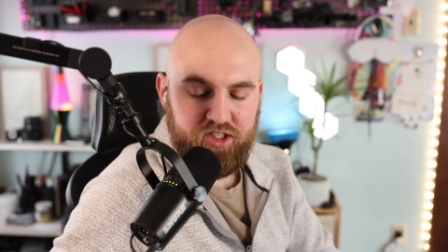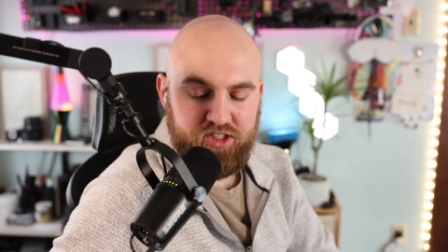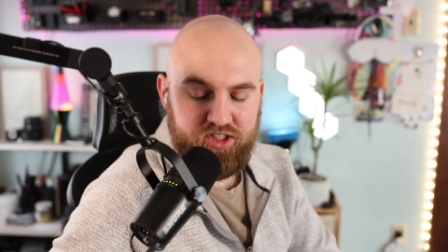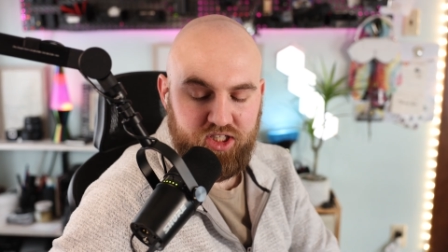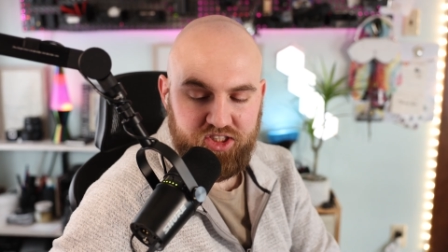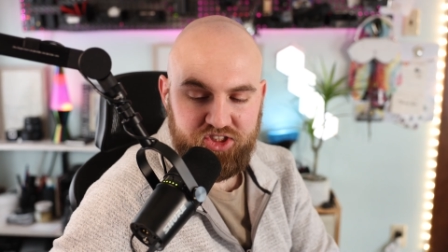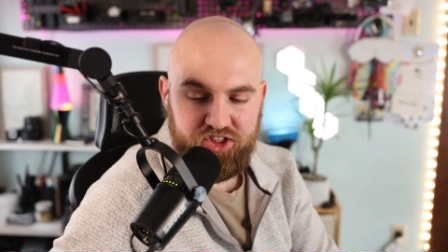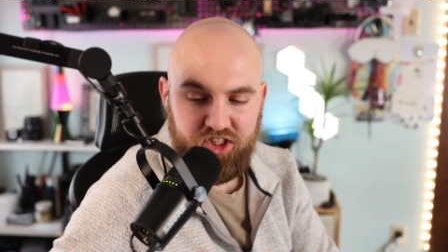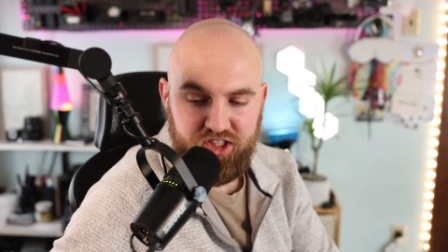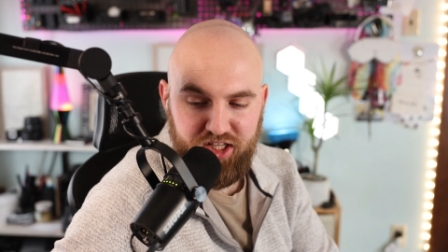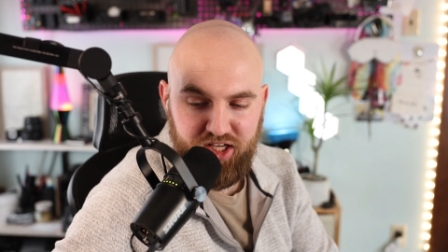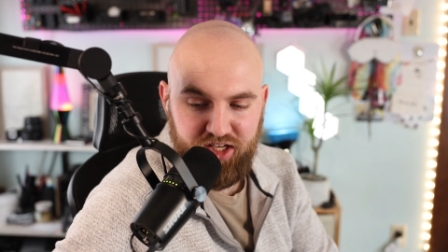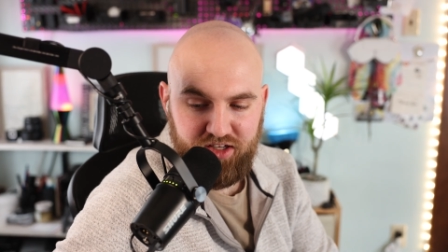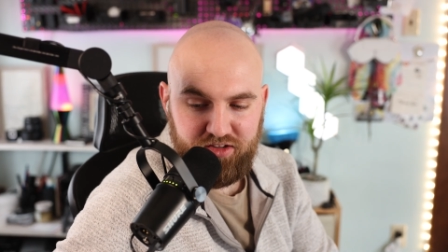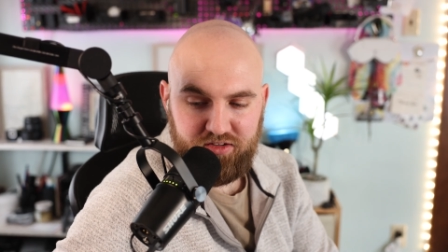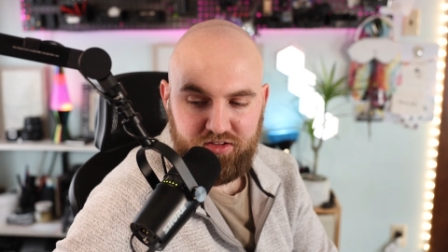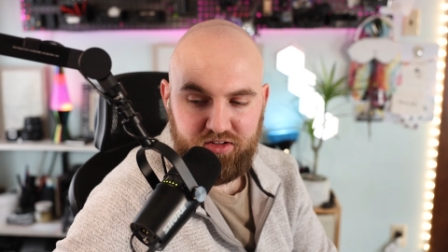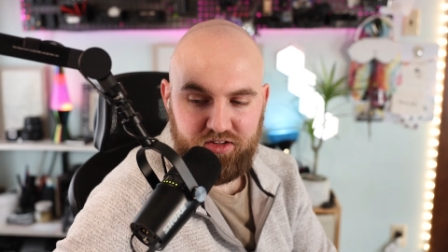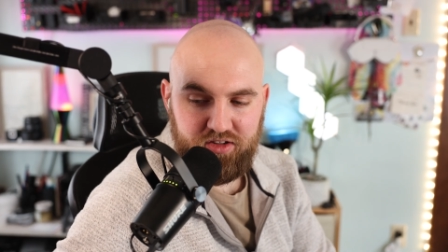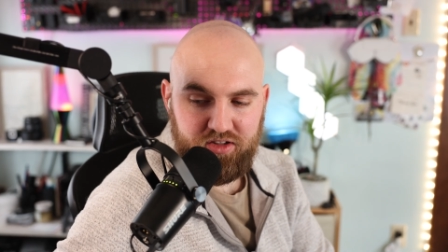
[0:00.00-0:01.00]
touch on that.
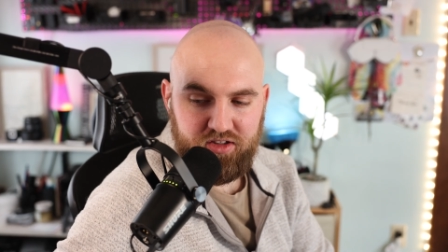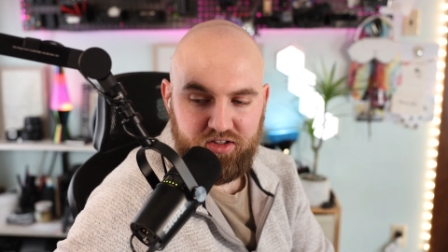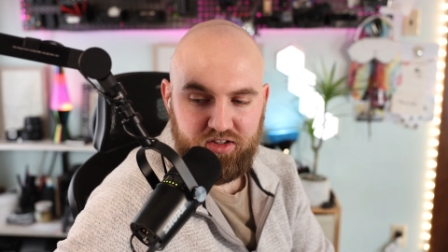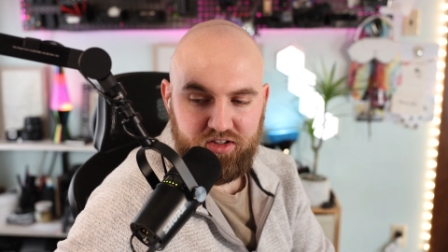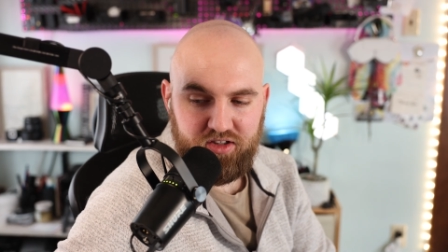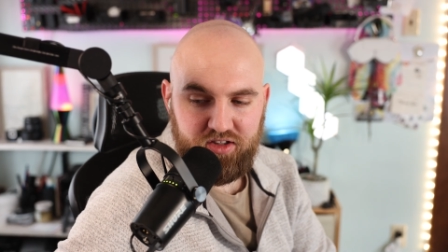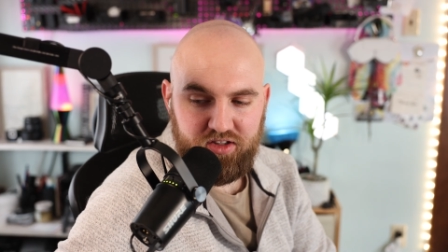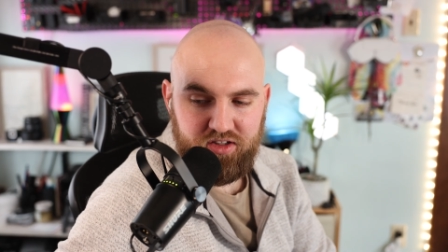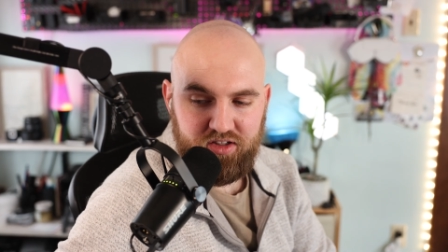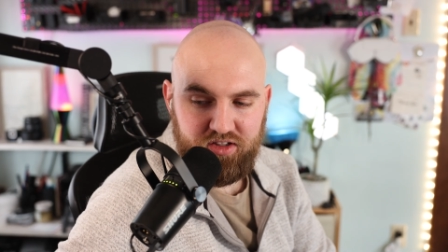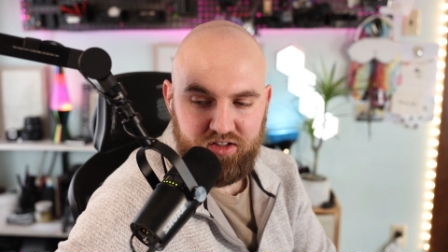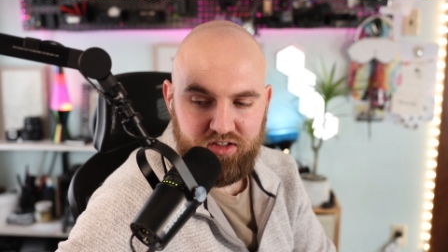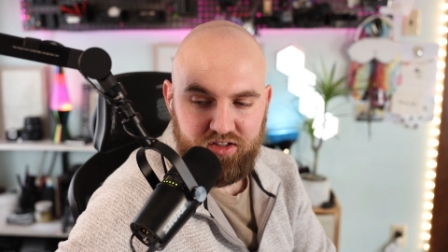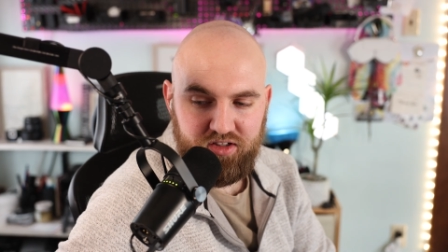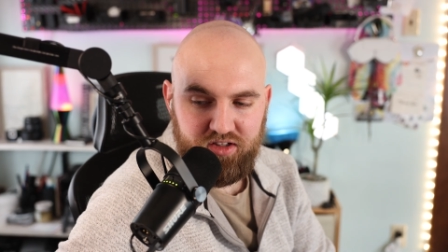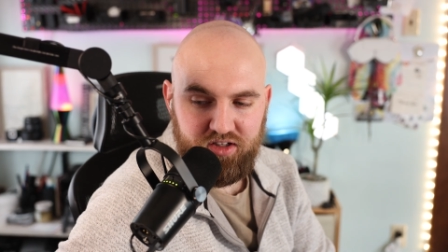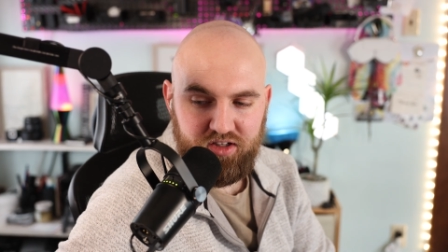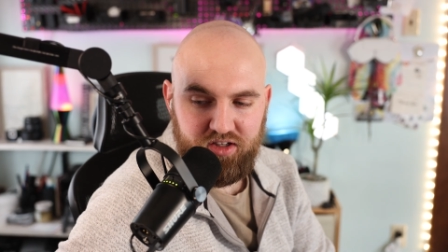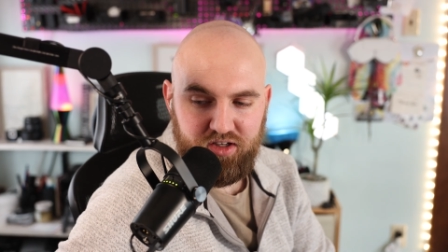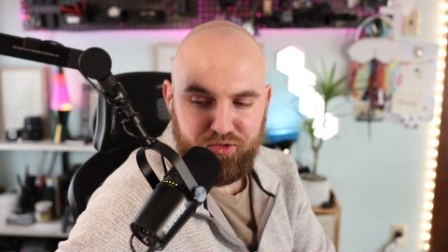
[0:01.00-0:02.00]

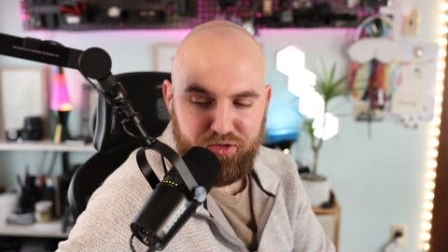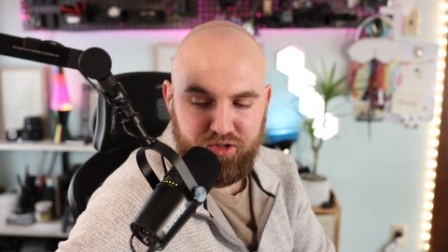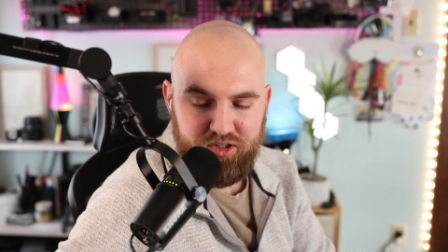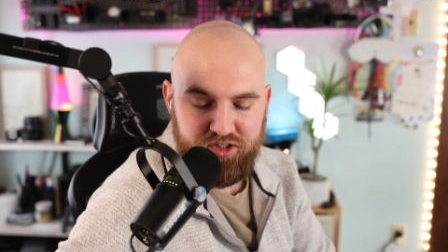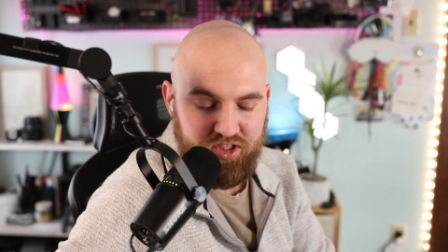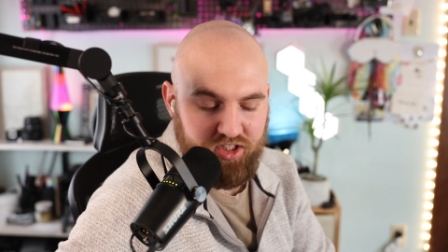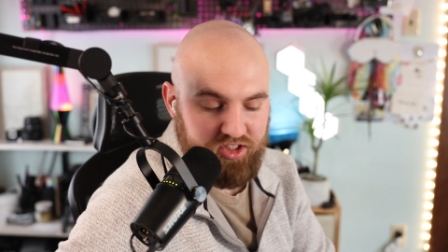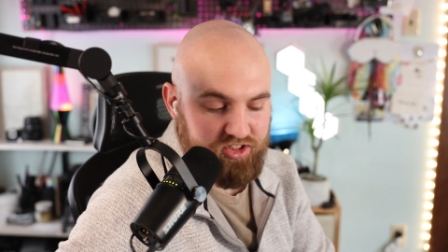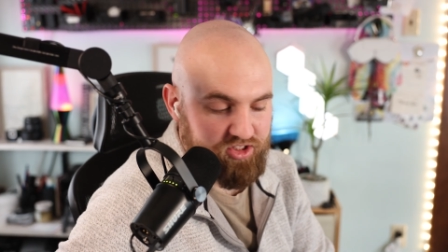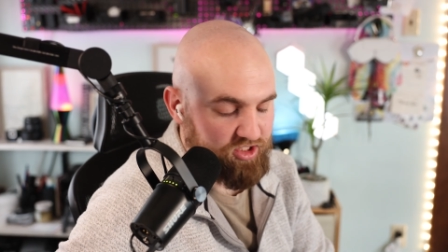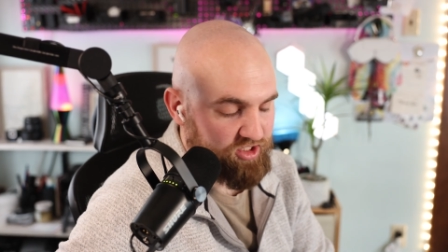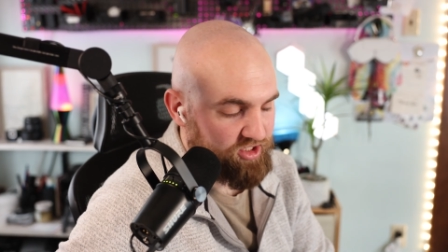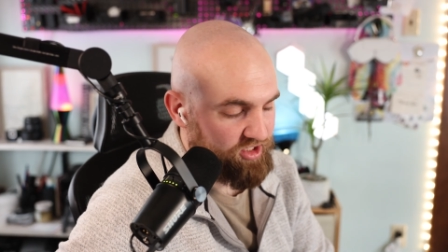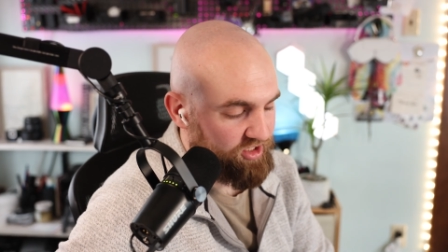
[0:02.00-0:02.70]
I want to touch on Go.